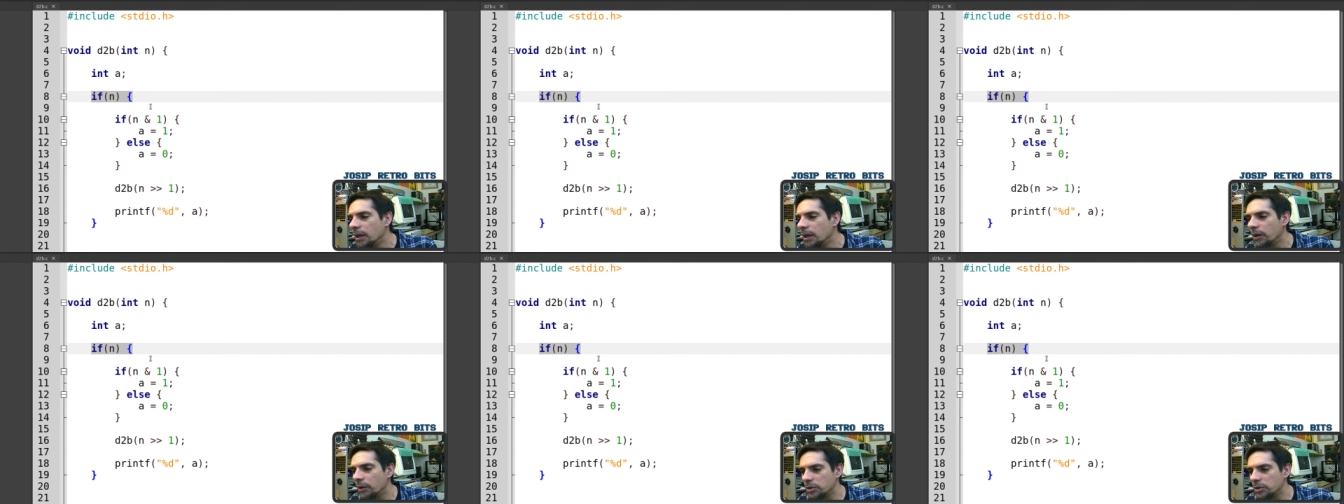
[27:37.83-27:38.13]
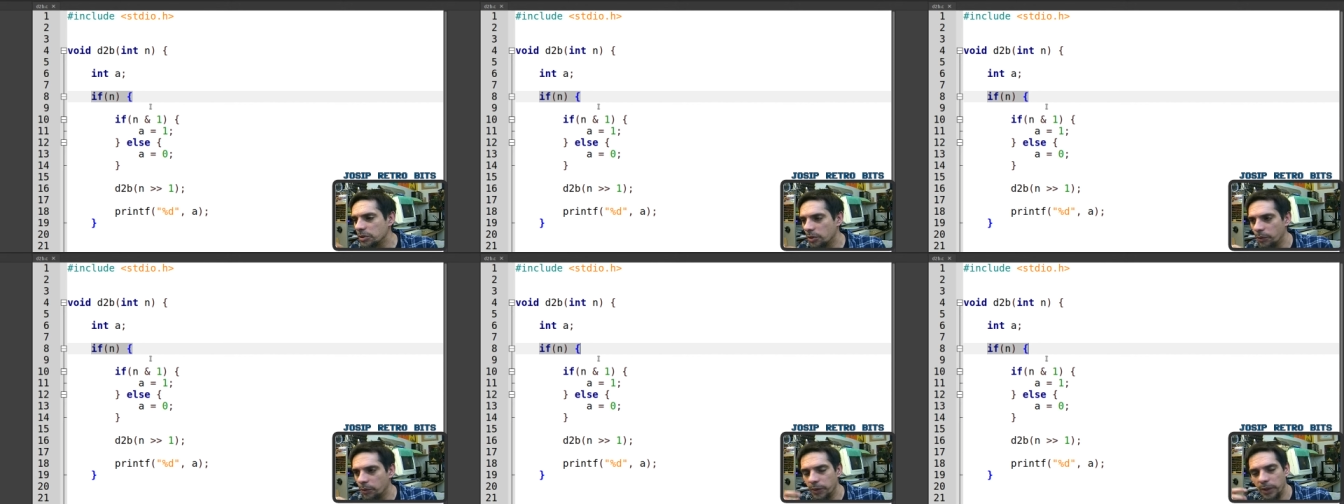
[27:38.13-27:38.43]

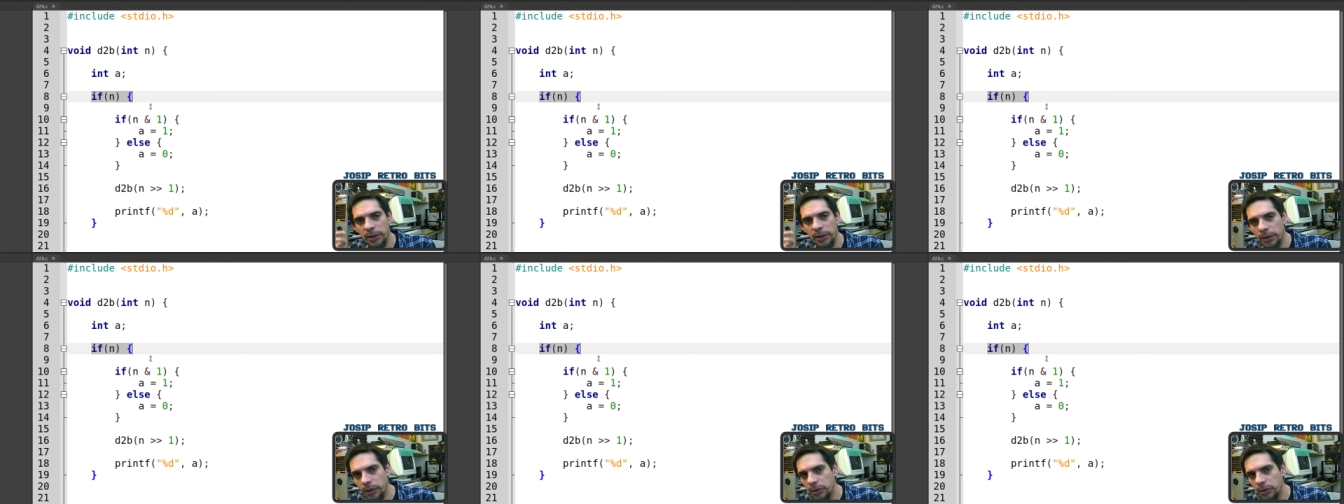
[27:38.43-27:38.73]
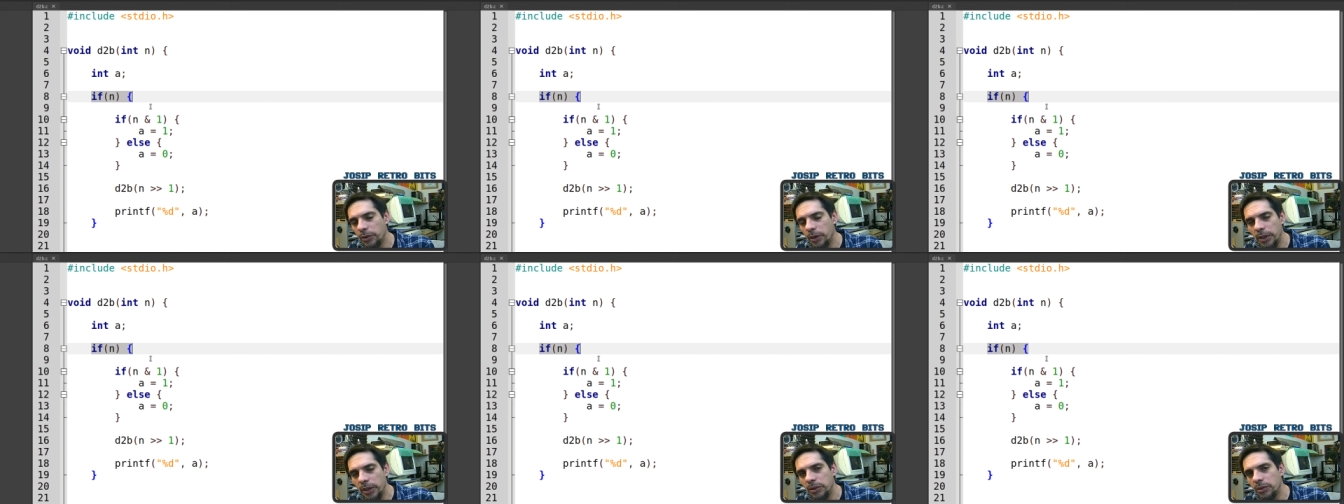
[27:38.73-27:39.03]
So we are not
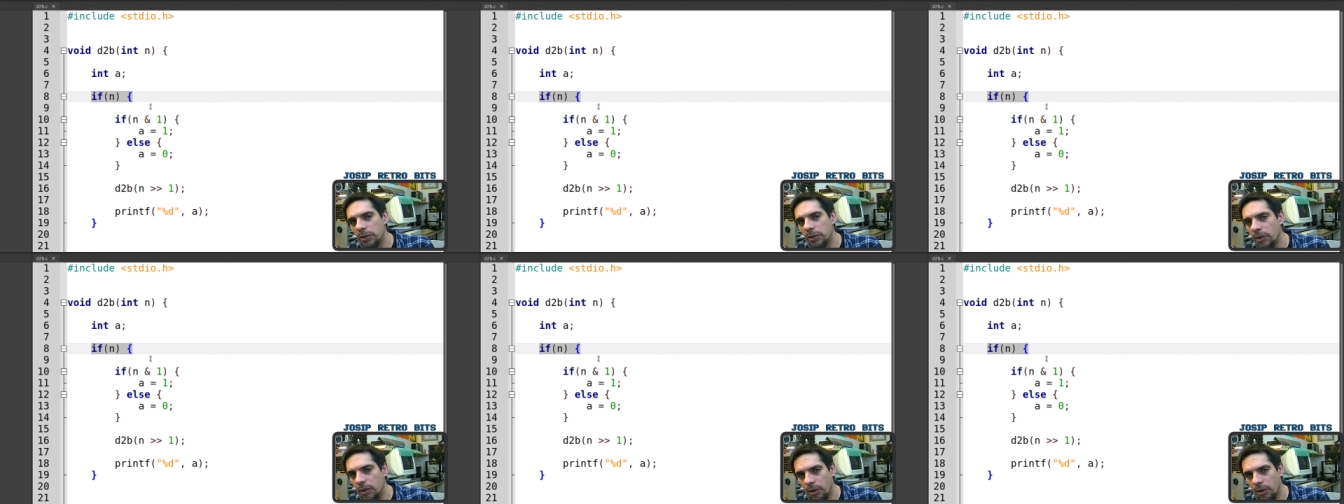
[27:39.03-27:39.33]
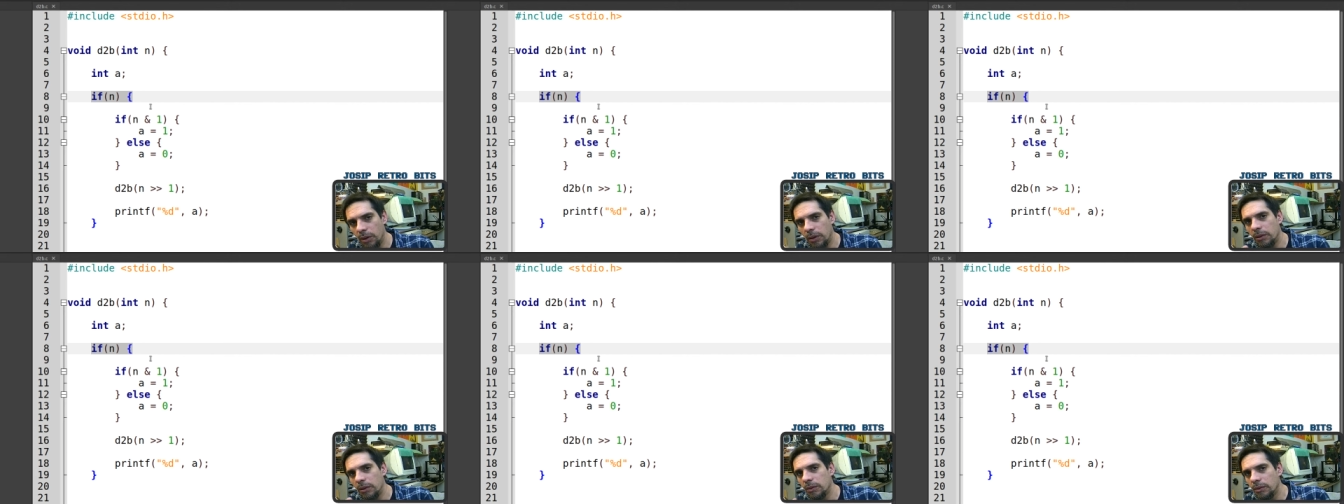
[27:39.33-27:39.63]
going to
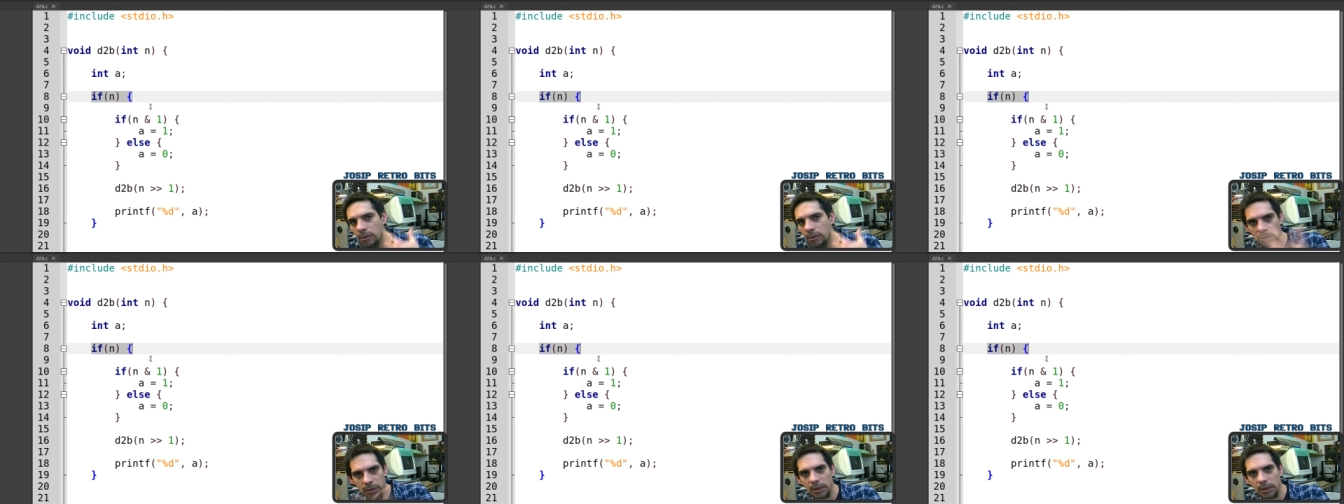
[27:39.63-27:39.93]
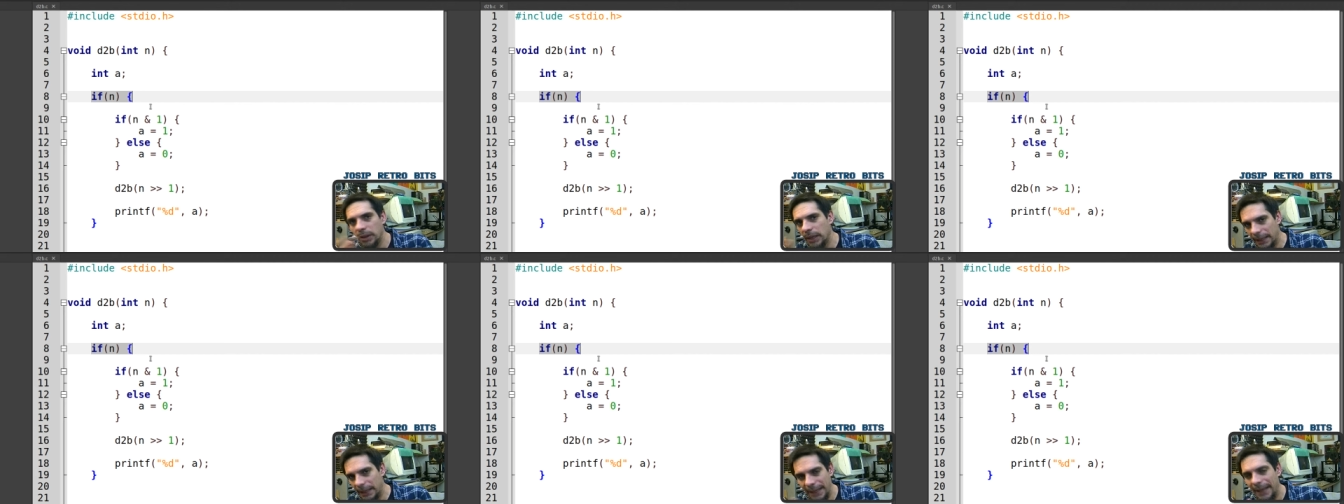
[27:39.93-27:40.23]
call
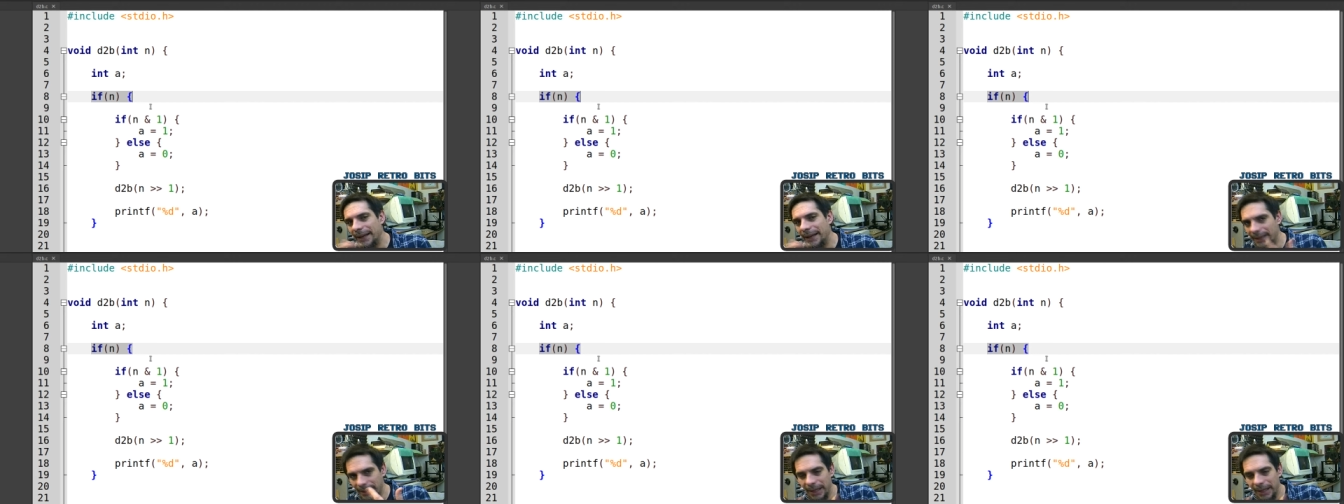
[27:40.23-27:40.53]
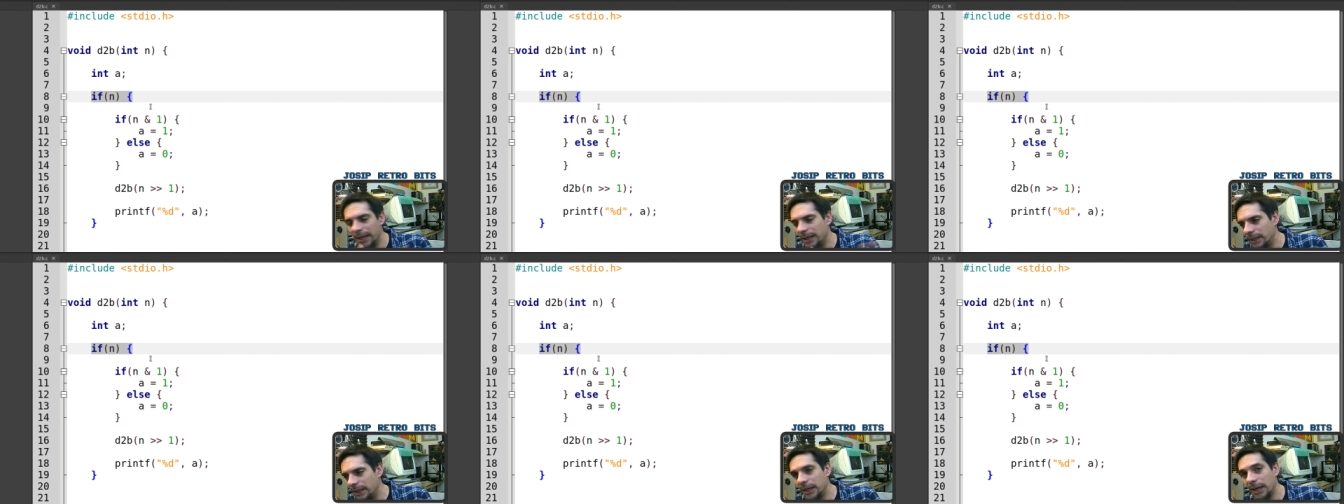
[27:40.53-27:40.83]
again,
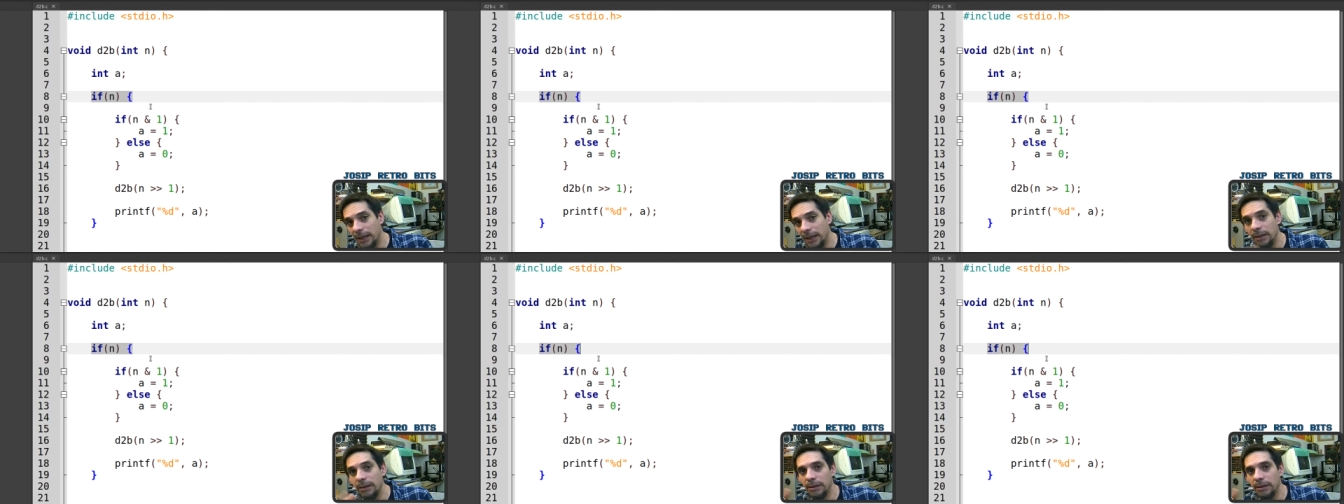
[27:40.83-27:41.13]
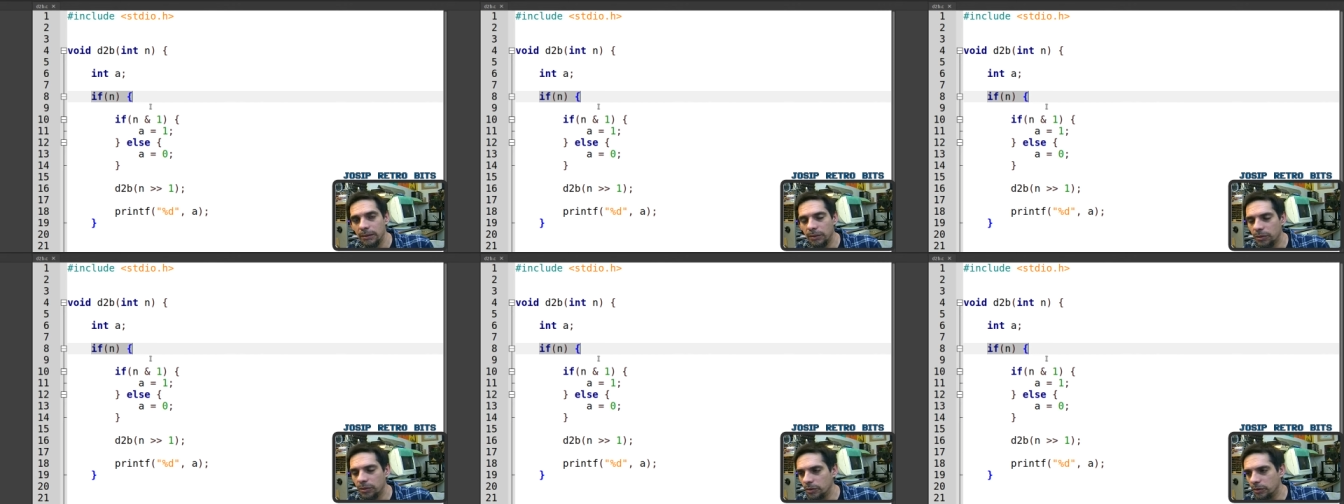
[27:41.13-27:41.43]
again, again
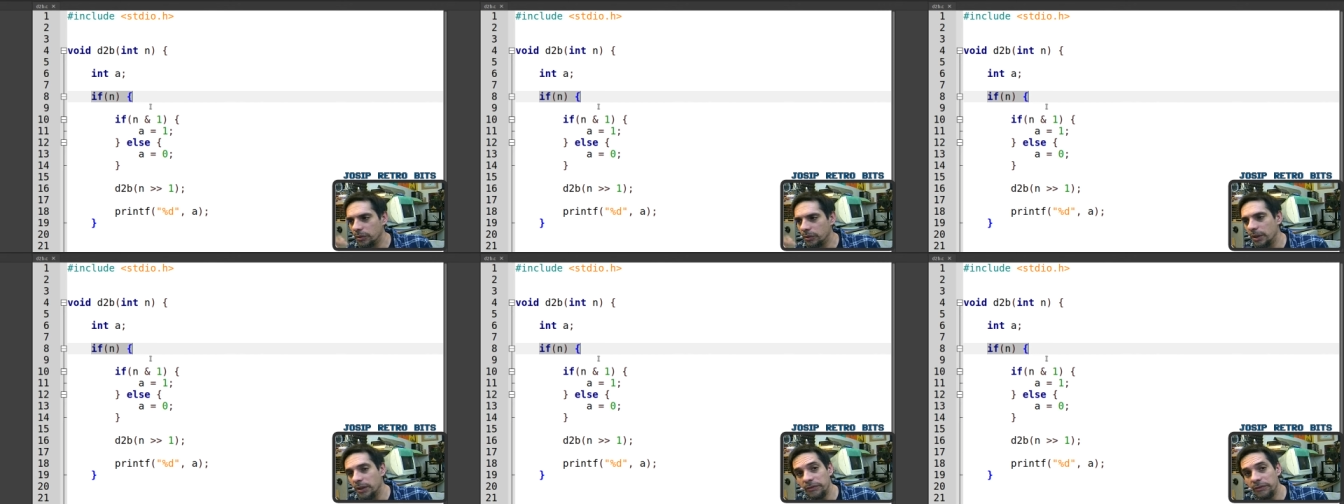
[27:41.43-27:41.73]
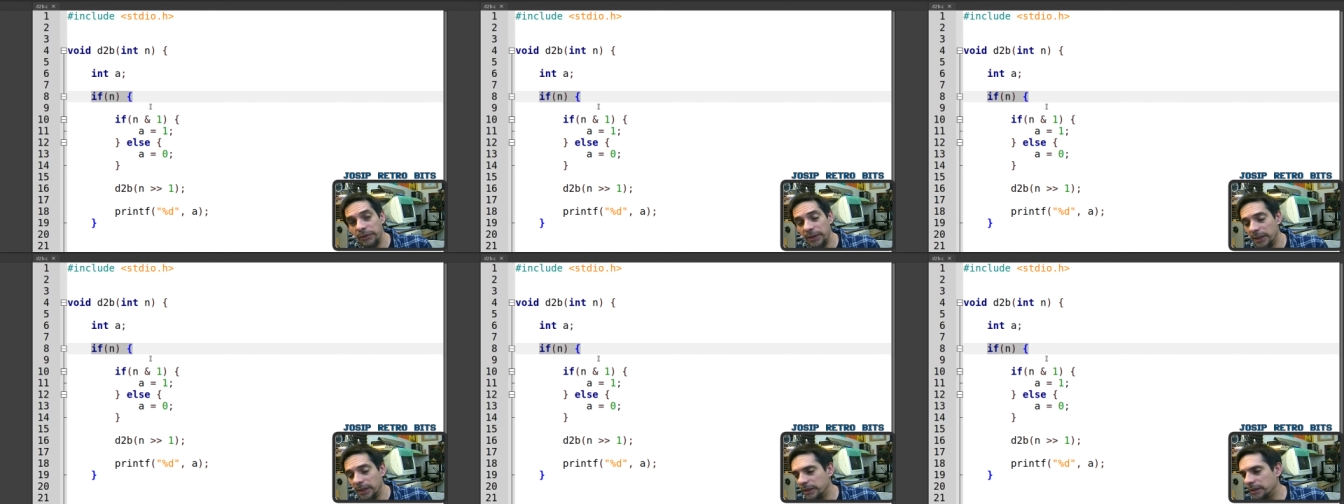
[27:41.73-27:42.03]
to
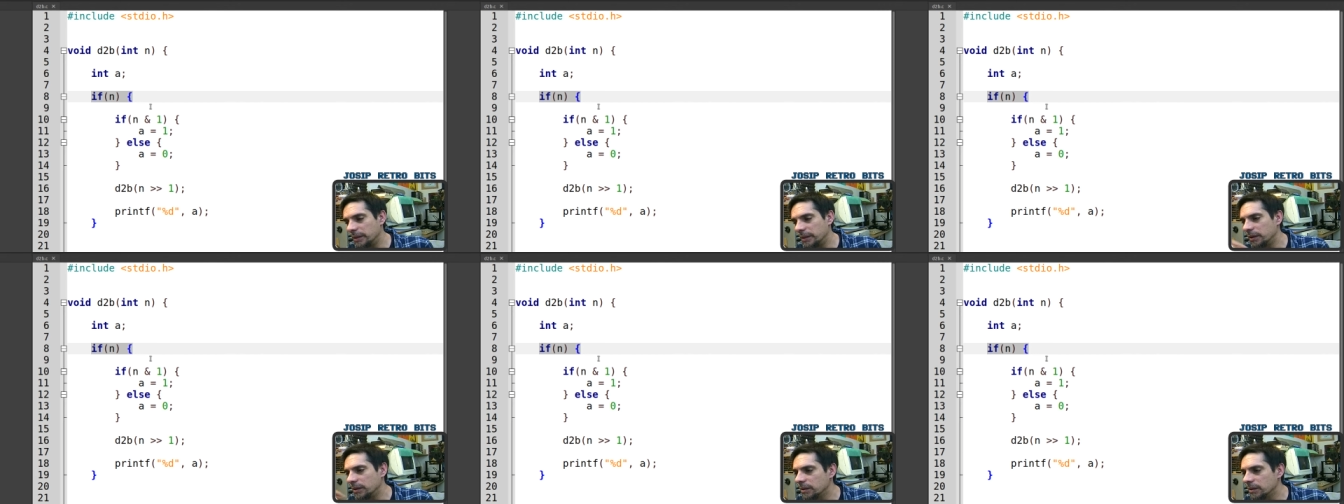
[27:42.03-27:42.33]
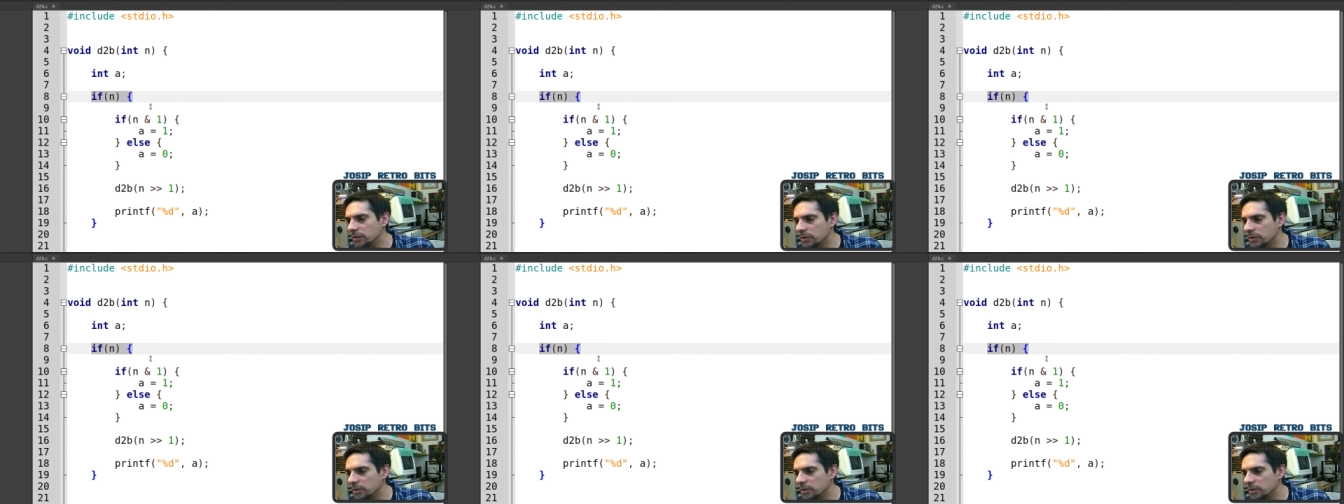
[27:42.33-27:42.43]
infinity.